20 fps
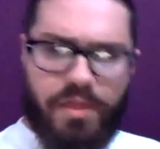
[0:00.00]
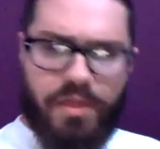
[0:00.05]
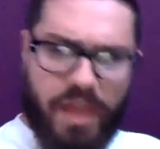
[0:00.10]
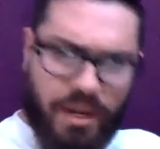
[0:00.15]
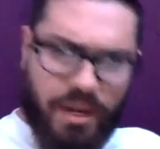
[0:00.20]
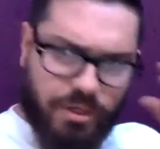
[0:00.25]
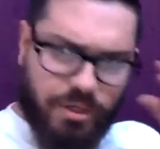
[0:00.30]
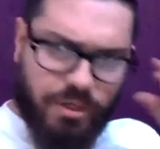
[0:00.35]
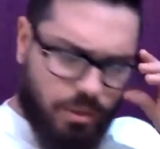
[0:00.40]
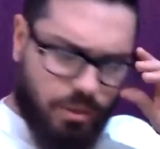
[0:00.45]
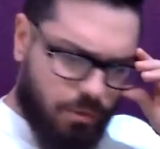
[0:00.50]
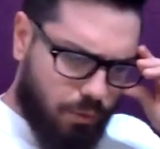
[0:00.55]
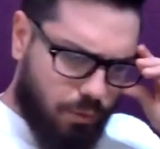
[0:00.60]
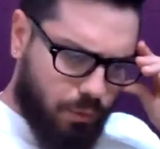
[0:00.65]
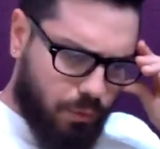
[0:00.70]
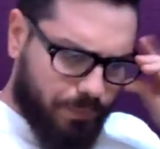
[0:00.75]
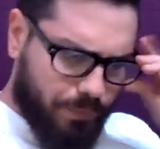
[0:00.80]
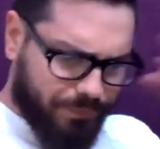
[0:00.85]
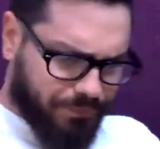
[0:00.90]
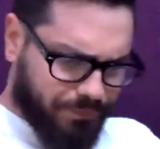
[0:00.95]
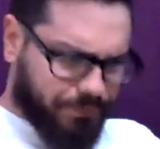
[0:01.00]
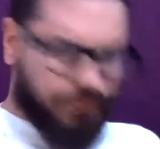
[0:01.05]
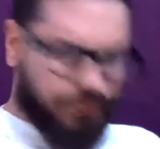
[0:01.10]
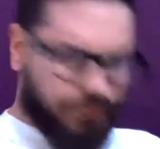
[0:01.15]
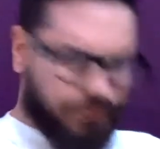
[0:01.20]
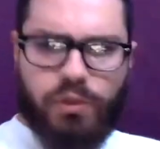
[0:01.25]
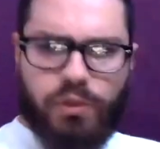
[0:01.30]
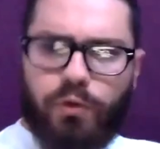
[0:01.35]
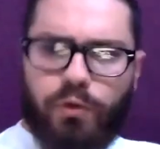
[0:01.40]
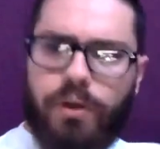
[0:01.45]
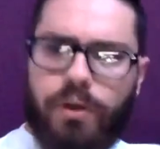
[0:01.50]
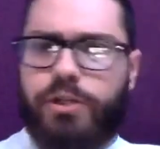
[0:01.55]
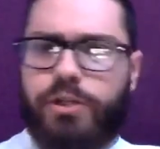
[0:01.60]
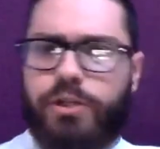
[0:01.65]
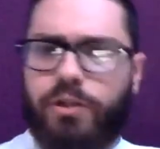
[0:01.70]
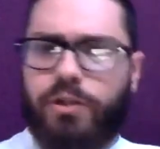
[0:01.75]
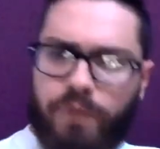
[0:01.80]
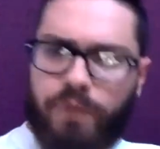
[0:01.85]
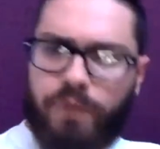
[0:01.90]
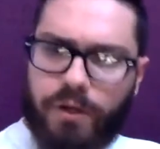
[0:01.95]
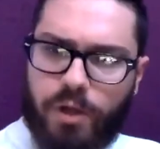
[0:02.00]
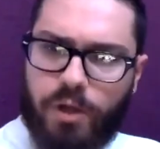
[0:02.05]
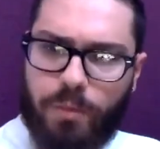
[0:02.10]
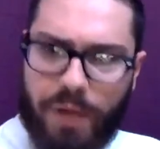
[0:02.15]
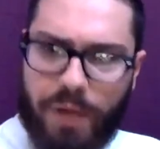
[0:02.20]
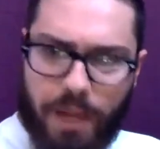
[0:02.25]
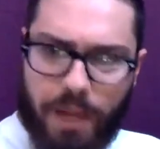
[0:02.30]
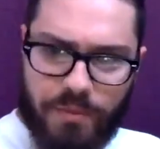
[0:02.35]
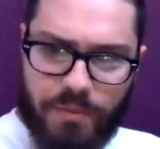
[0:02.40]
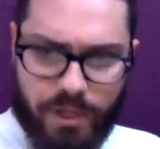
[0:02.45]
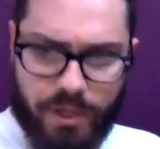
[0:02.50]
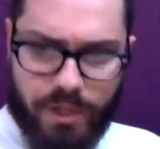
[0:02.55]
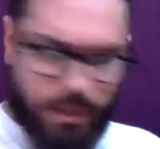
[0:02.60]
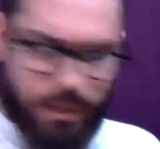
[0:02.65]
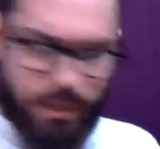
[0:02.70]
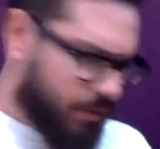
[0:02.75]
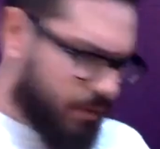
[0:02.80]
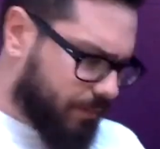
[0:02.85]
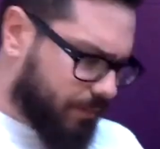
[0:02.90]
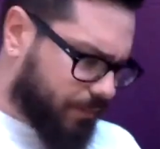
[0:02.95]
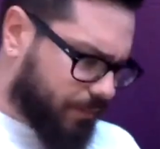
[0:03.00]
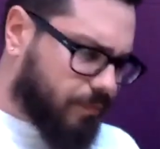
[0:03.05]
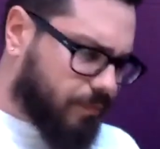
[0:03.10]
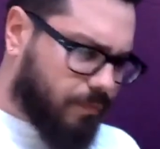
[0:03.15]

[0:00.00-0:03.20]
They do traditional Funko Pop sales.